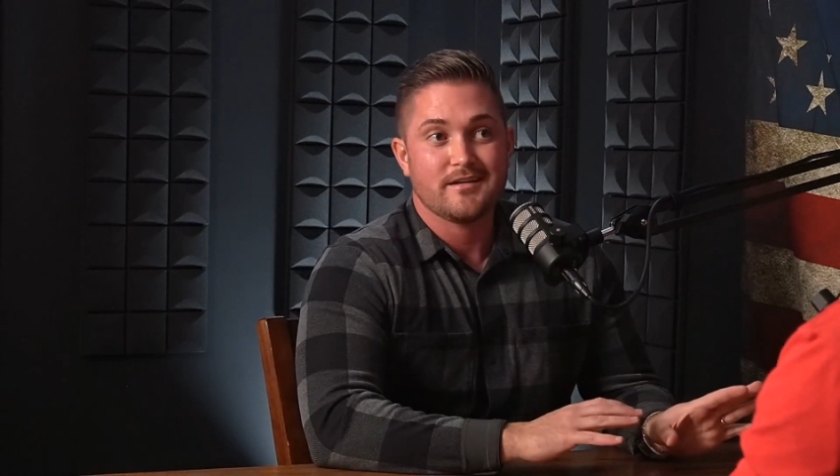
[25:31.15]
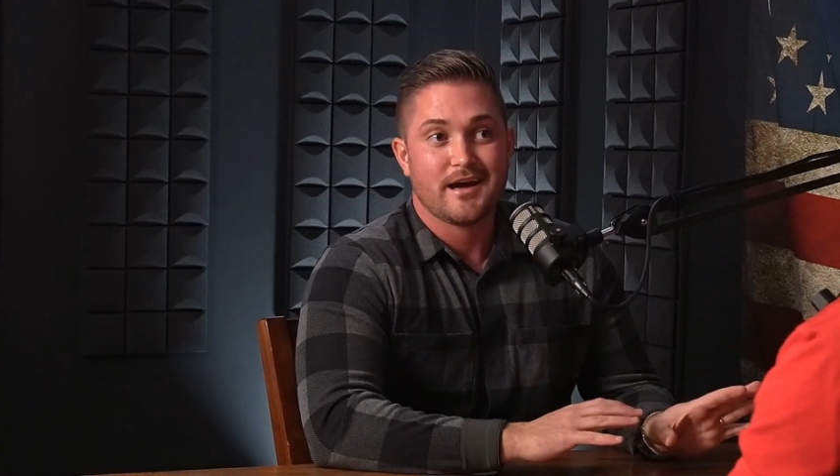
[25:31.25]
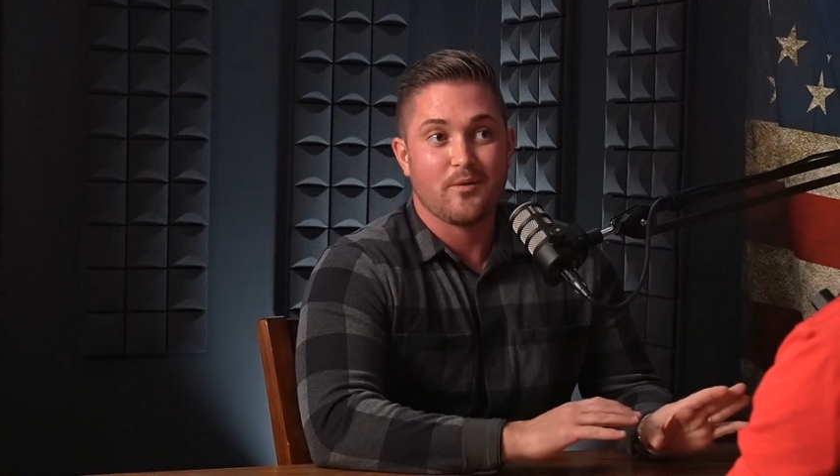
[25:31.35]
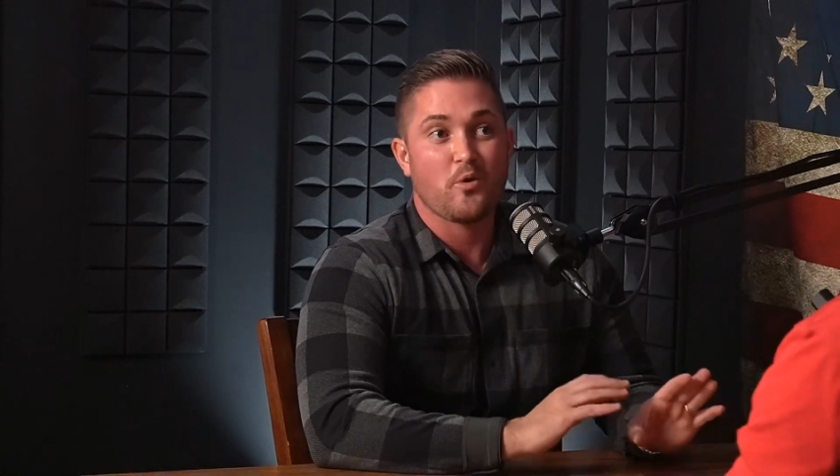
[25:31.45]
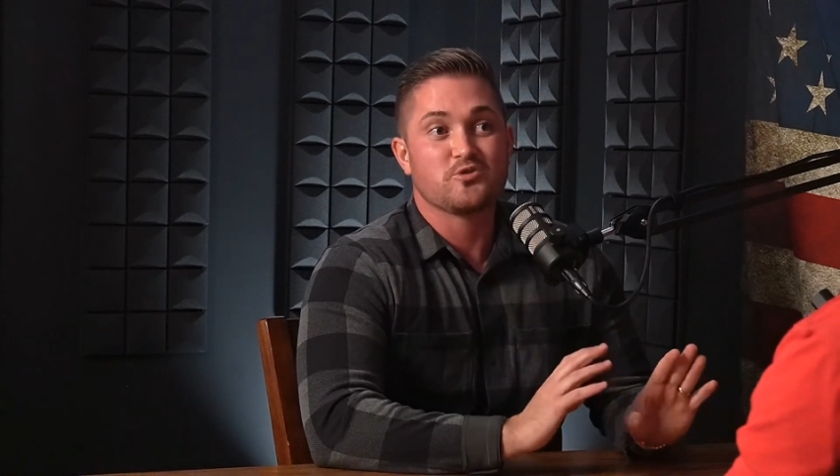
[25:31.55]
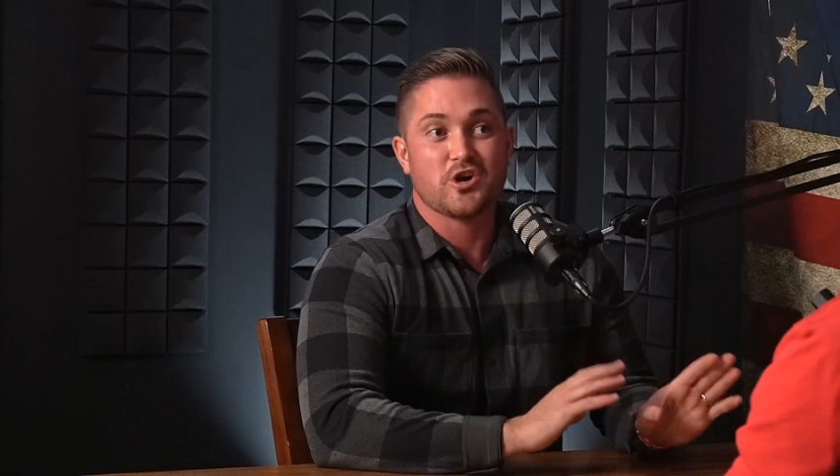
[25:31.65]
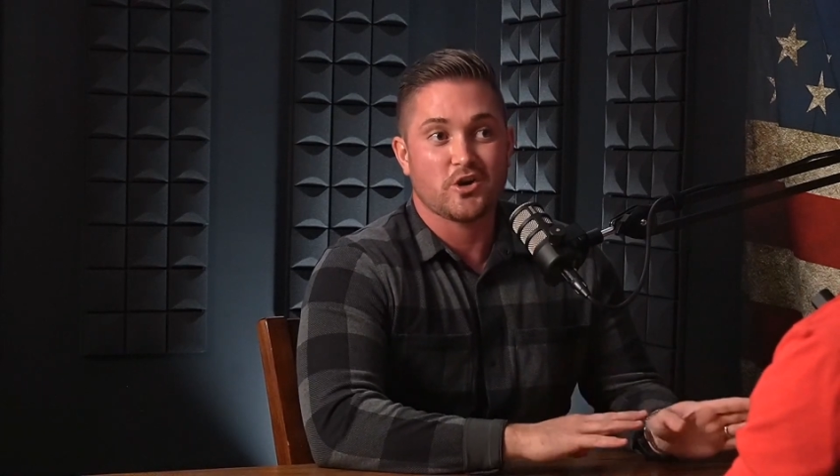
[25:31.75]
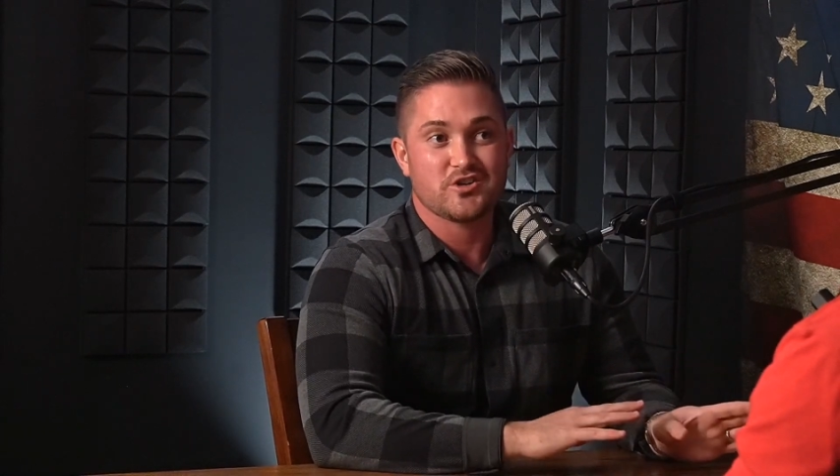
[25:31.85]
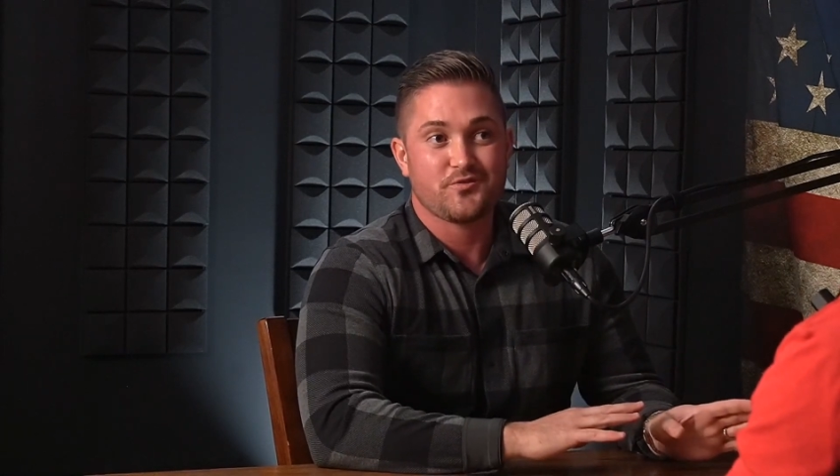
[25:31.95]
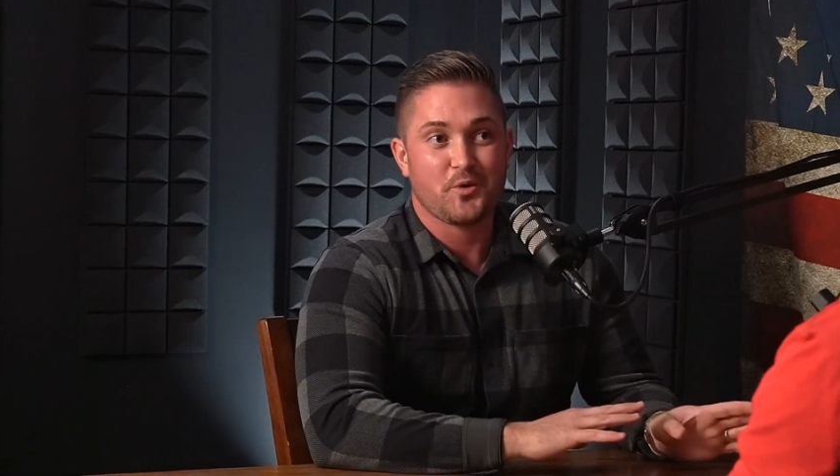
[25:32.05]
I won't
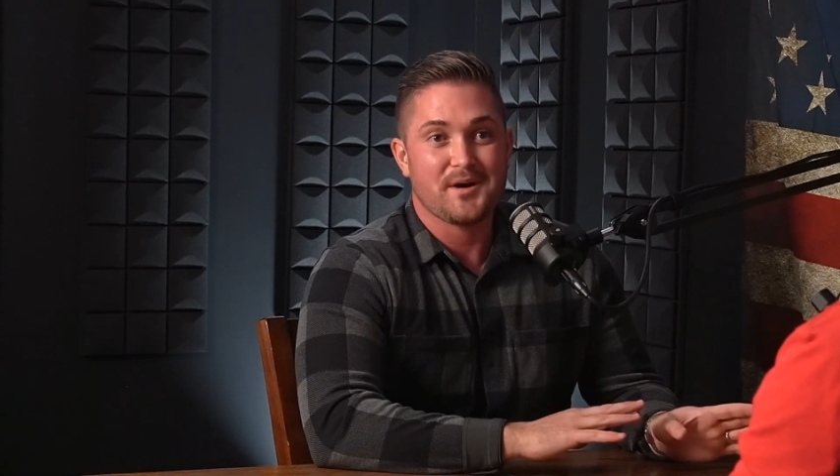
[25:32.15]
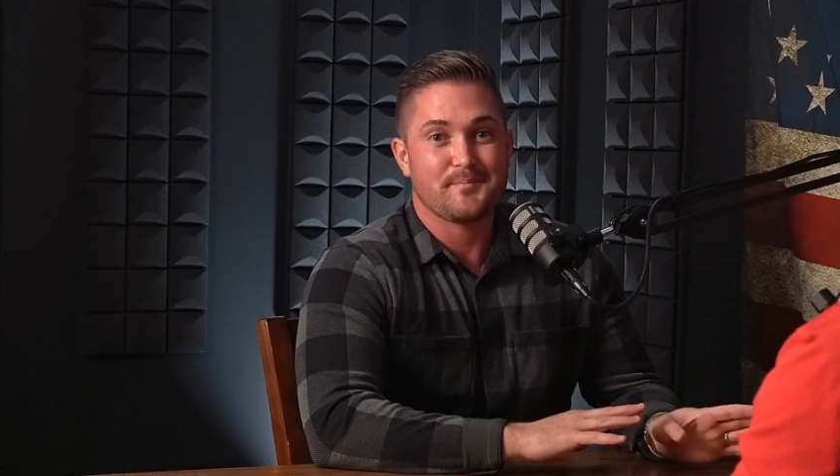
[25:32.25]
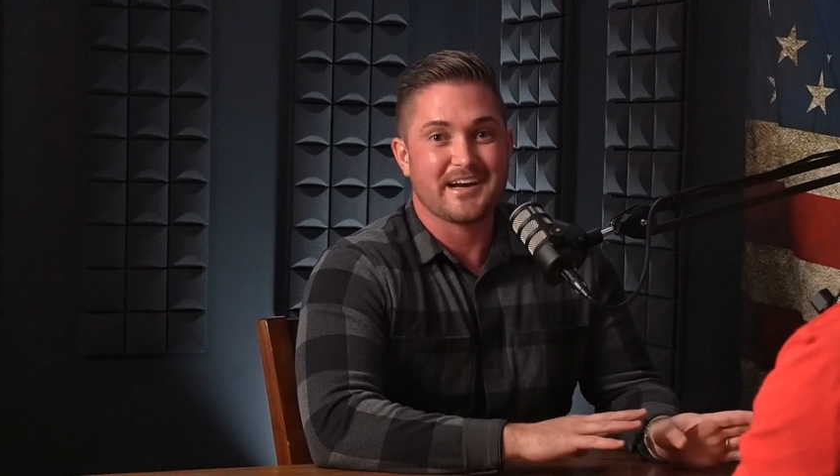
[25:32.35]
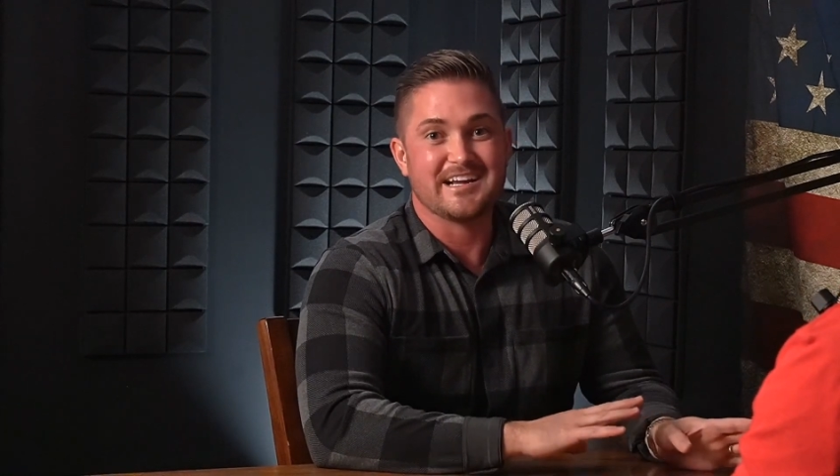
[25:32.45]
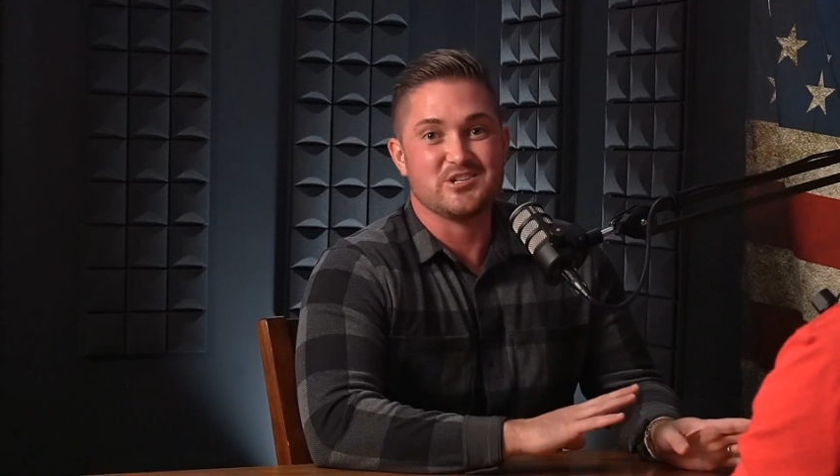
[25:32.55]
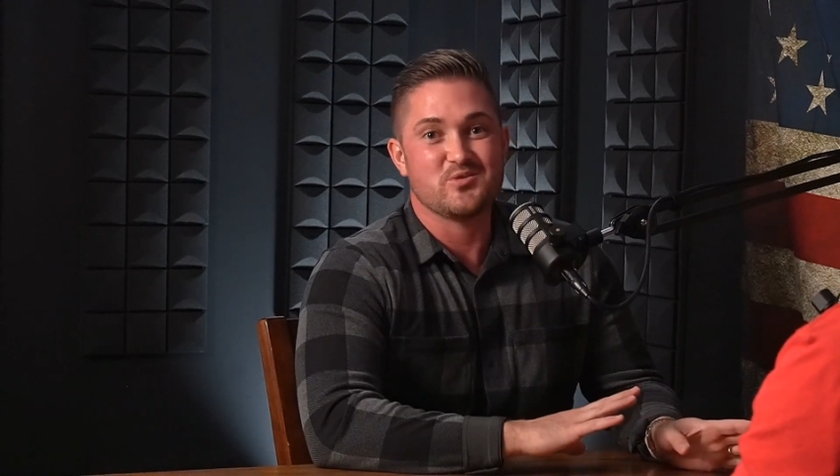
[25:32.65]
charge you for it, but I do